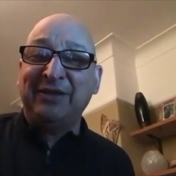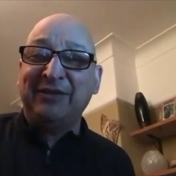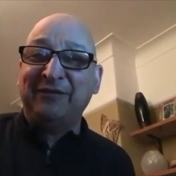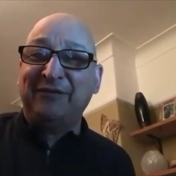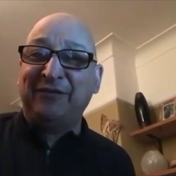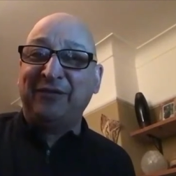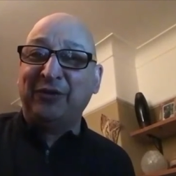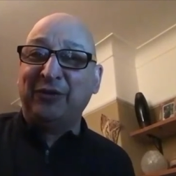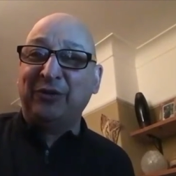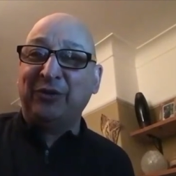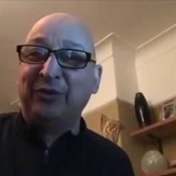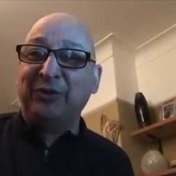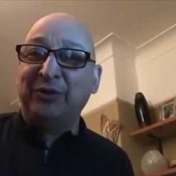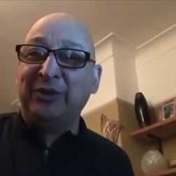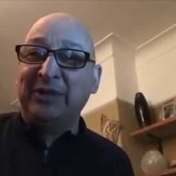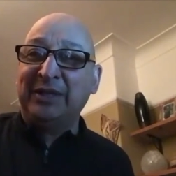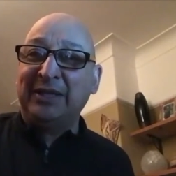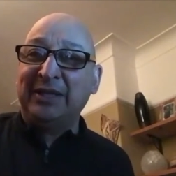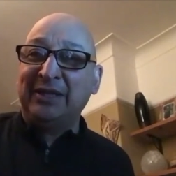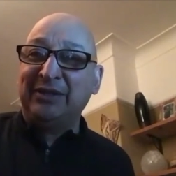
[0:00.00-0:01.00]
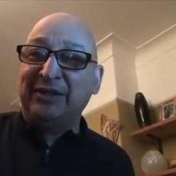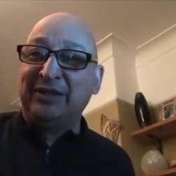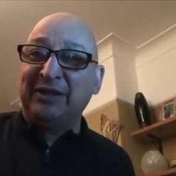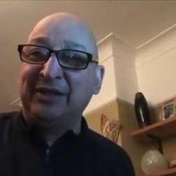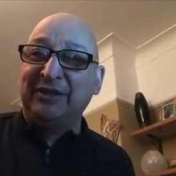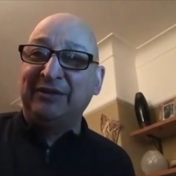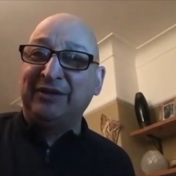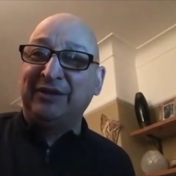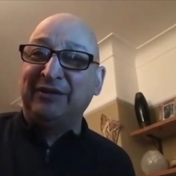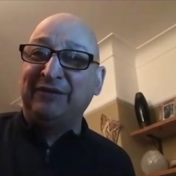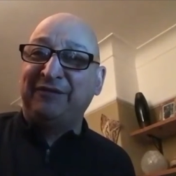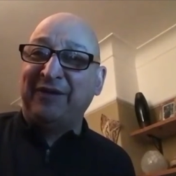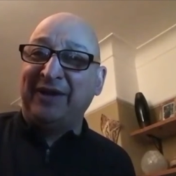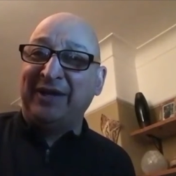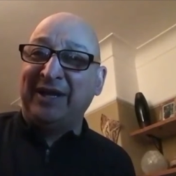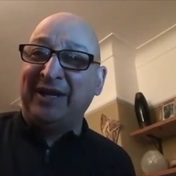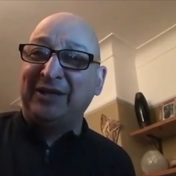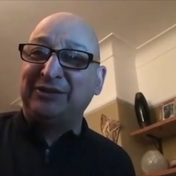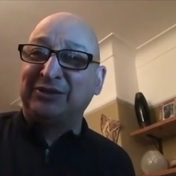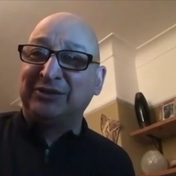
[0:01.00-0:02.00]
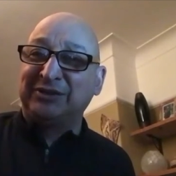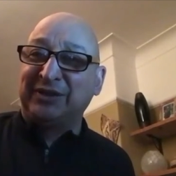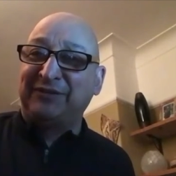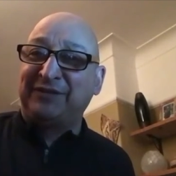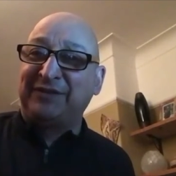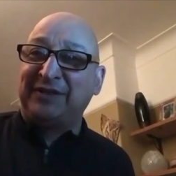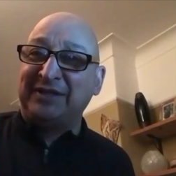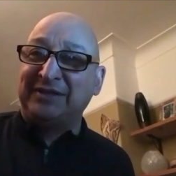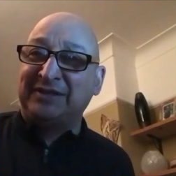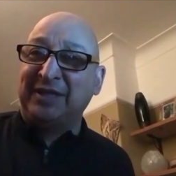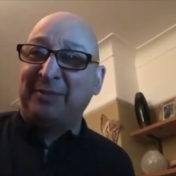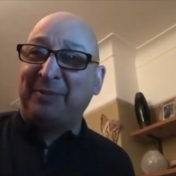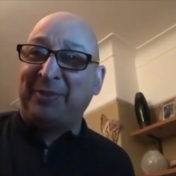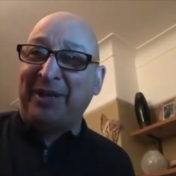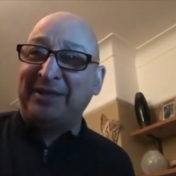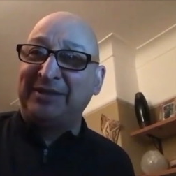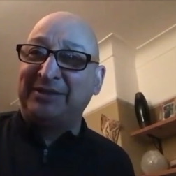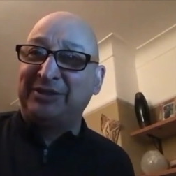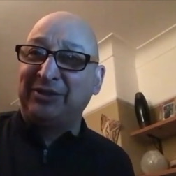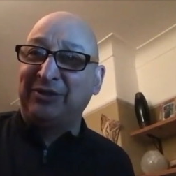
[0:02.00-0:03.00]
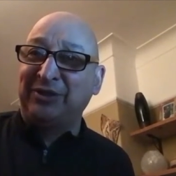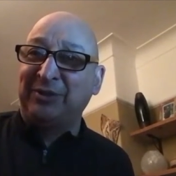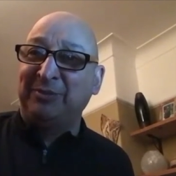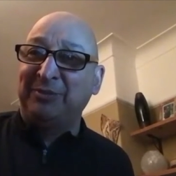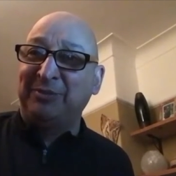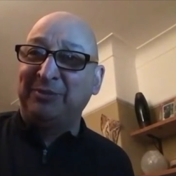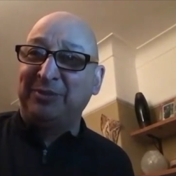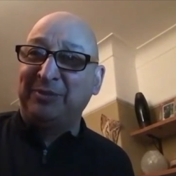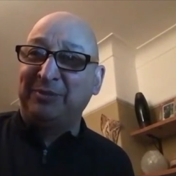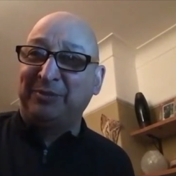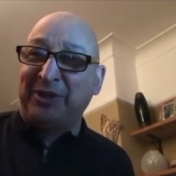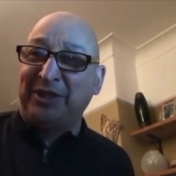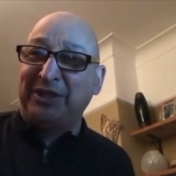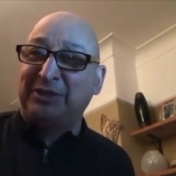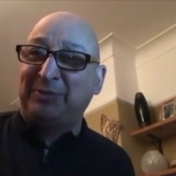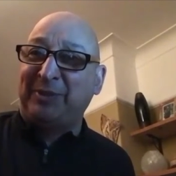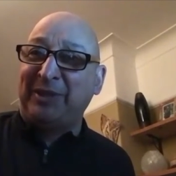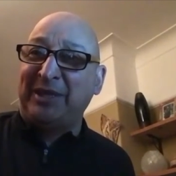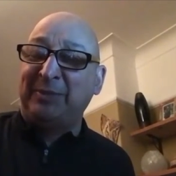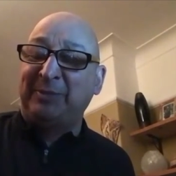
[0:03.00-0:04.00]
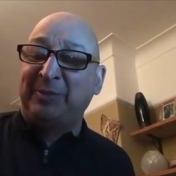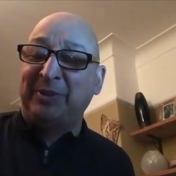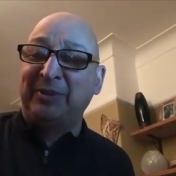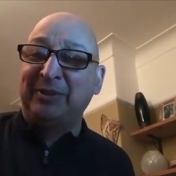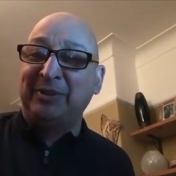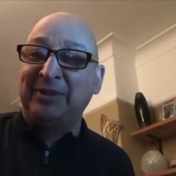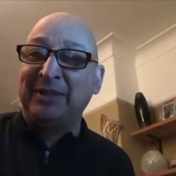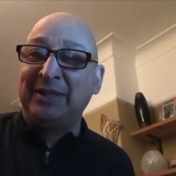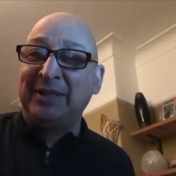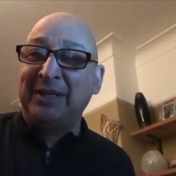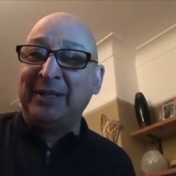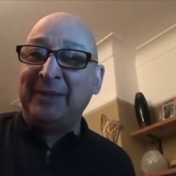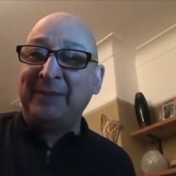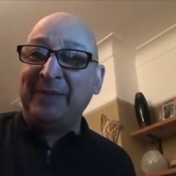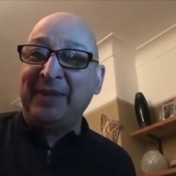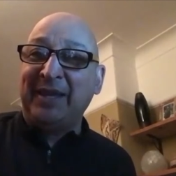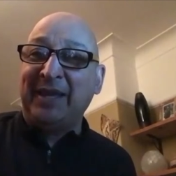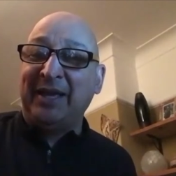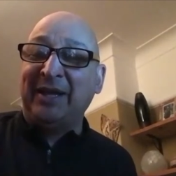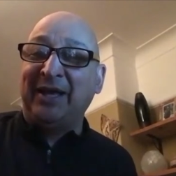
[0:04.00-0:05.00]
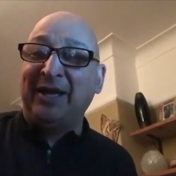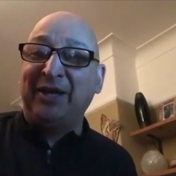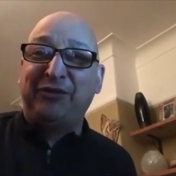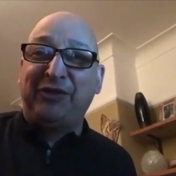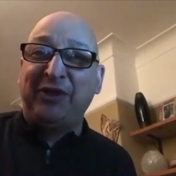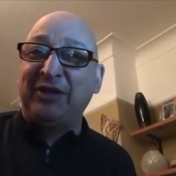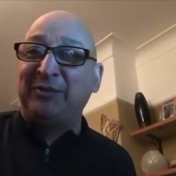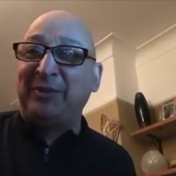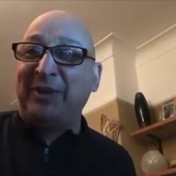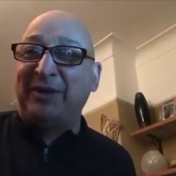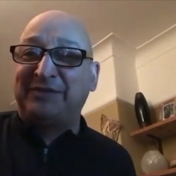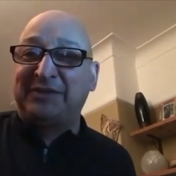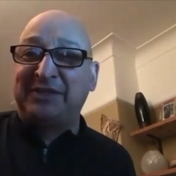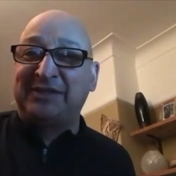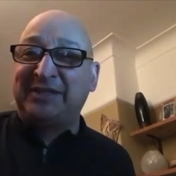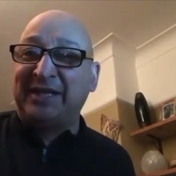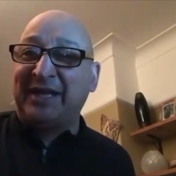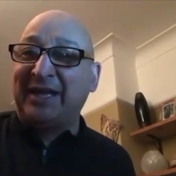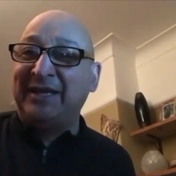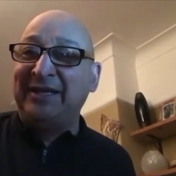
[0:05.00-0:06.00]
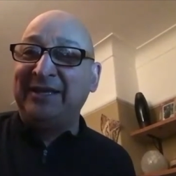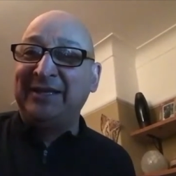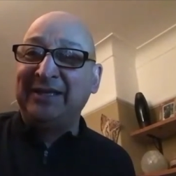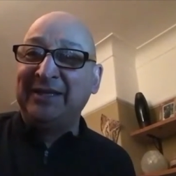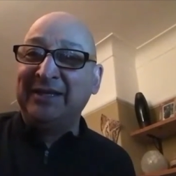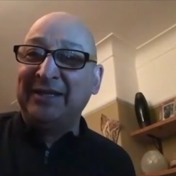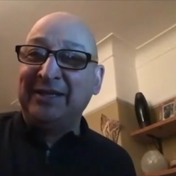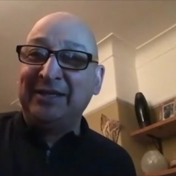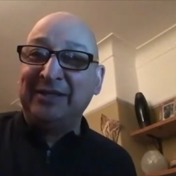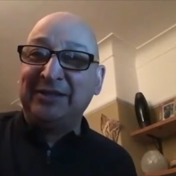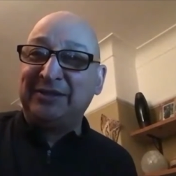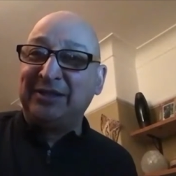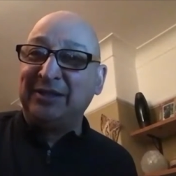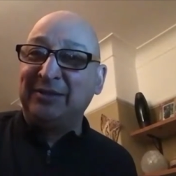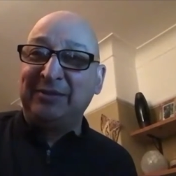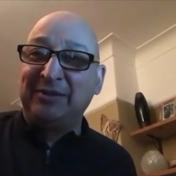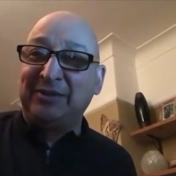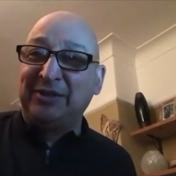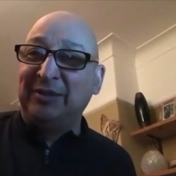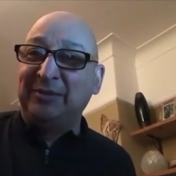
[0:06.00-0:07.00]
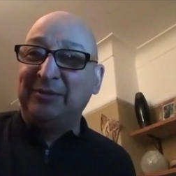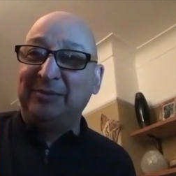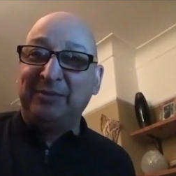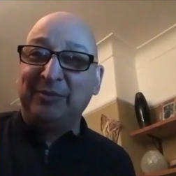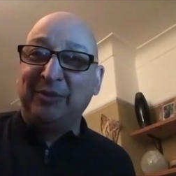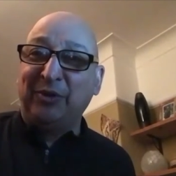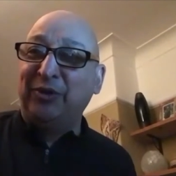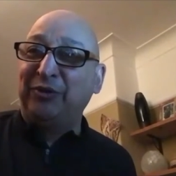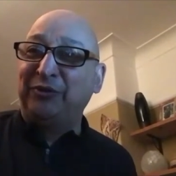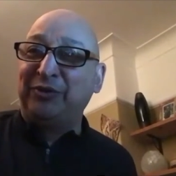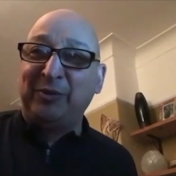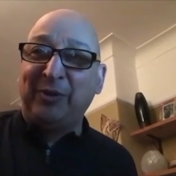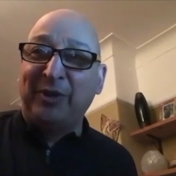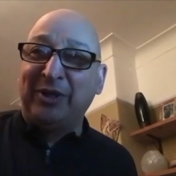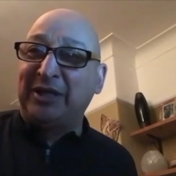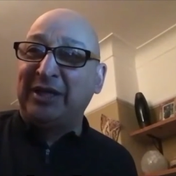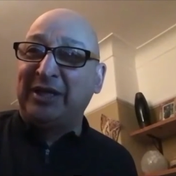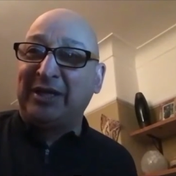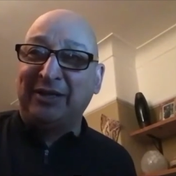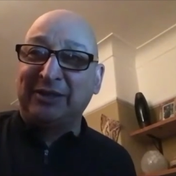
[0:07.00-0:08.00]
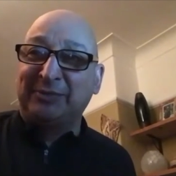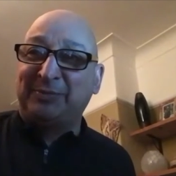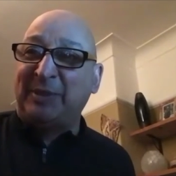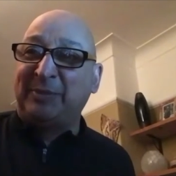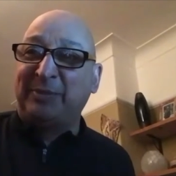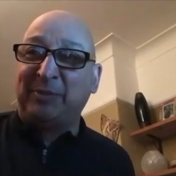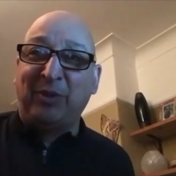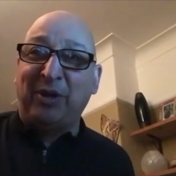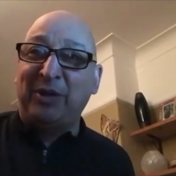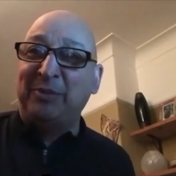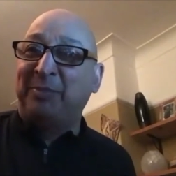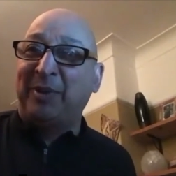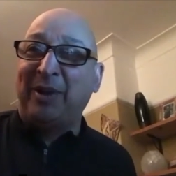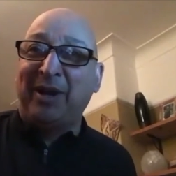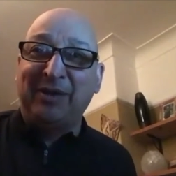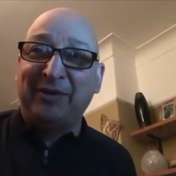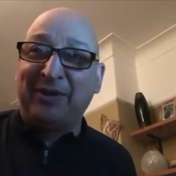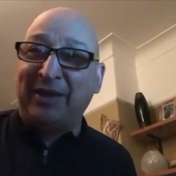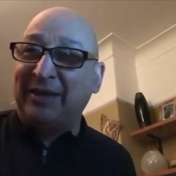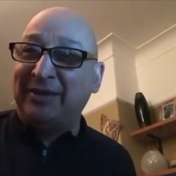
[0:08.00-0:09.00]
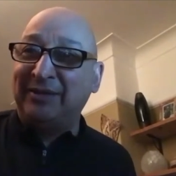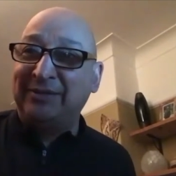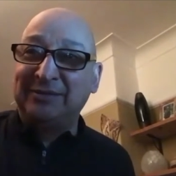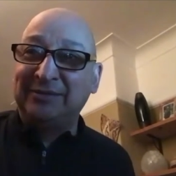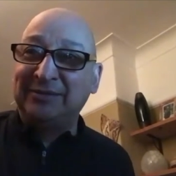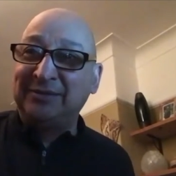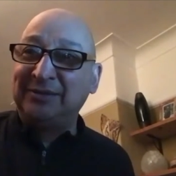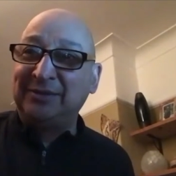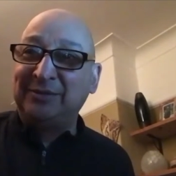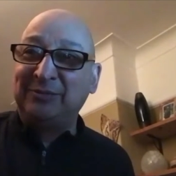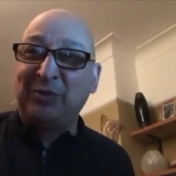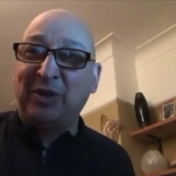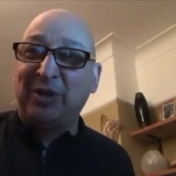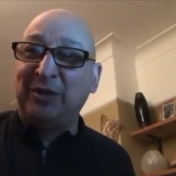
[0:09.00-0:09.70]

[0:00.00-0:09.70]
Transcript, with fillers: for the, the financial difficulties they're placing on the British people. And I think we have to say that, that ordinary working class people won't buy that, won't,